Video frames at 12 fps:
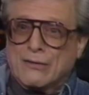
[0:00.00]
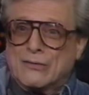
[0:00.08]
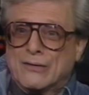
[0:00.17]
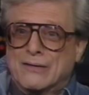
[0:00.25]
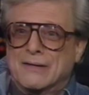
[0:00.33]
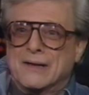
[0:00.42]

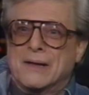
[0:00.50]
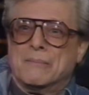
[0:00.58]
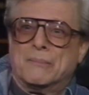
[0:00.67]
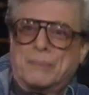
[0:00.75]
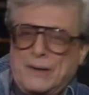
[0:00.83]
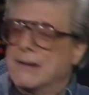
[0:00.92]
Yeah, right.
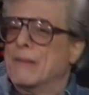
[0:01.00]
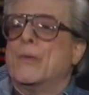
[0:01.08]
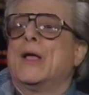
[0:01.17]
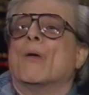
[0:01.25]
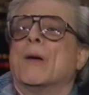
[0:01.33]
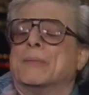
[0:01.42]
But we
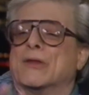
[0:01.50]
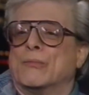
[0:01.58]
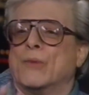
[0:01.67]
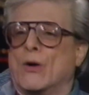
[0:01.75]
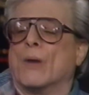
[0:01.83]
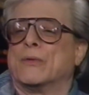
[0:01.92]
go up the,
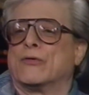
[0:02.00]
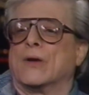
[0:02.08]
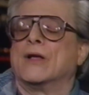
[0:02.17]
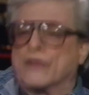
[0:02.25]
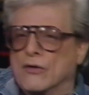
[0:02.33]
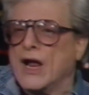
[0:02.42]
we go up the street
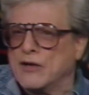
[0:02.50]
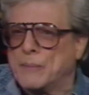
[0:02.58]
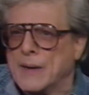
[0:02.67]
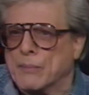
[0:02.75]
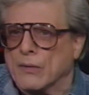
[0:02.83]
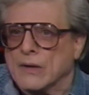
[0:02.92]
because they're nice
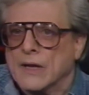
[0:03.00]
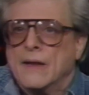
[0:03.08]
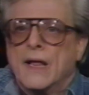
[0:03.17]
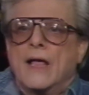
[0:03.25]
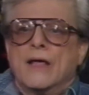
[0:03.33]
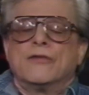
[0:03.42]
people. I know,
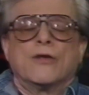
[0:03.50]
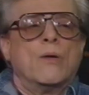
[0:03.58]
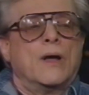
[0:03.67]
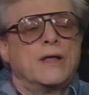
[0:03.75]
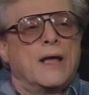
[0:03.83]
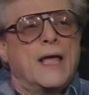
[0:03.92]
I know. So,
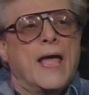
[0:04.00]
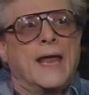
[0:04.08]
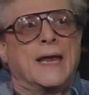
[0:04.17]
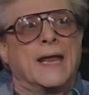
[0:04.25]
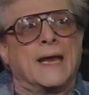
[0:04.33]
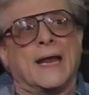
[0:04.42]
and,
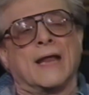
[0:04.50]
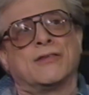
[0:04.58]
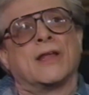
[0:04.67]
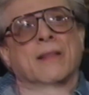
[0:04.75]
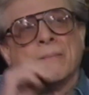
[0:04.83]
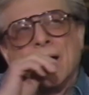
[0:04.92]
and, and I
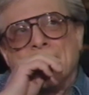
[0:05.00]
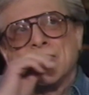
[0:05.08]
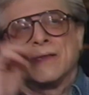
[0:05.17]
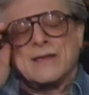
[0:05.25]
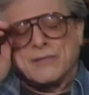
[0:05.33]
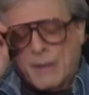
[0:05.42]
said to them, I
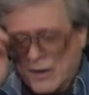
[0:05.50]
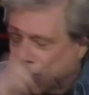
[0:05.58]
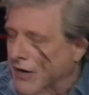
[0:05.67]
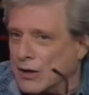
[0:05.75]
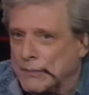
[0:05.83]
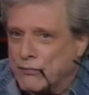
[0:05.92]
said, this party's
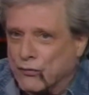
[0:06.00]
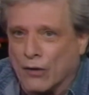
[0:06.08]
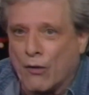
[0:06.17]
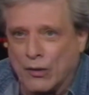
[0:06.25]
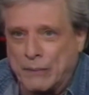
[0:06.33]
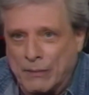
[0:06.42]
not going to be full of
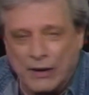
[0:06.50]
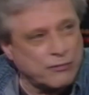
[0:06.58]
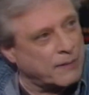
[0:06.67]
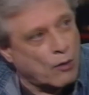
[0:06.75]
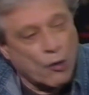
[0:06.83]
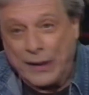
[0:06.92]
all the people I
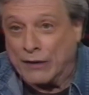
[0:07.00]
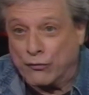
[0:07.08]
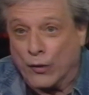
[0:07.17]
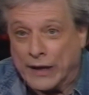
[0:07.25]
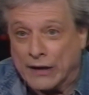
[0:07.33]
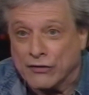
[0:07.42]
spend all week
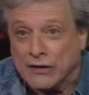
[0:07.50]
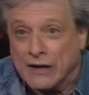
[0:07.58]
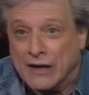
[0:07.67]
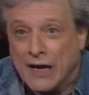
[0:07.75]
avoiding, is it?